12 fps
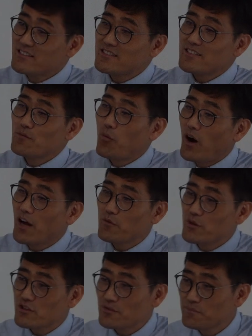to see
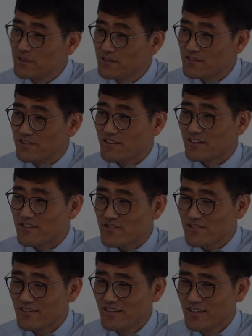why we shouldn't be
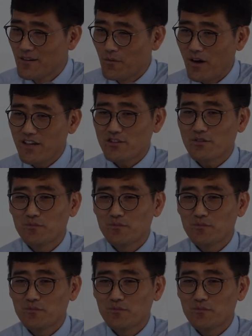discouraged. Why